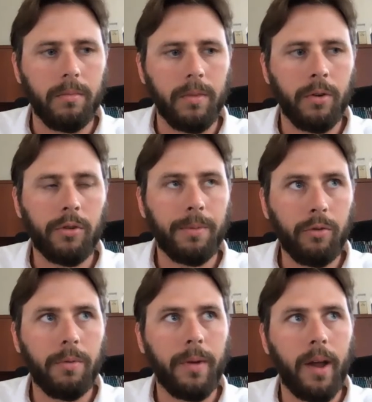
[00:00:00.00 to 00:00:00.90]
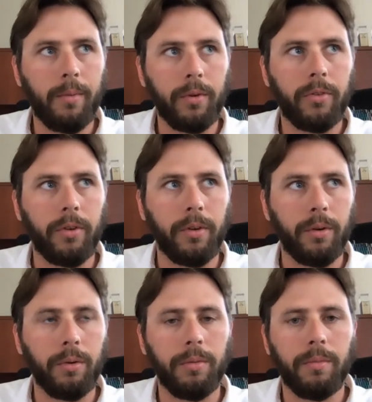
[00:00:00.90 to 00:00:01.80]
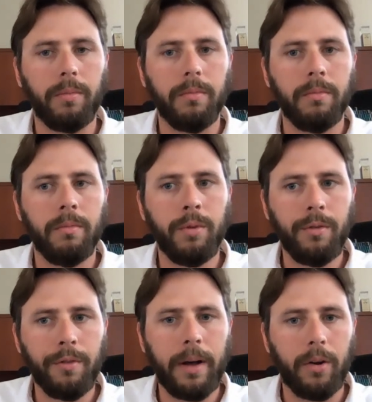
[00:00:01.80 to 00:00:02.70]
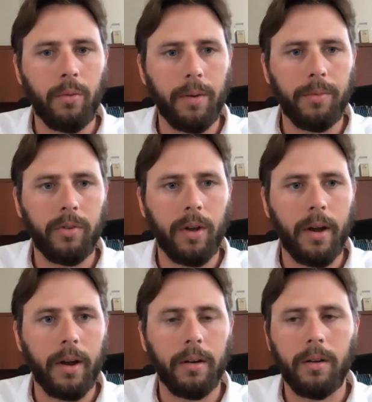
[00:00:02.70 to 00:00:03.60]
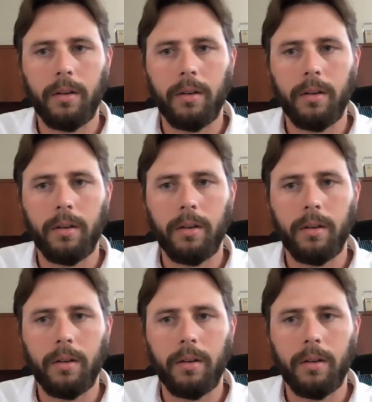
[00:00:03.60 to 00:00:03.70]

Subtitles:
you're supposed to be able to move about a website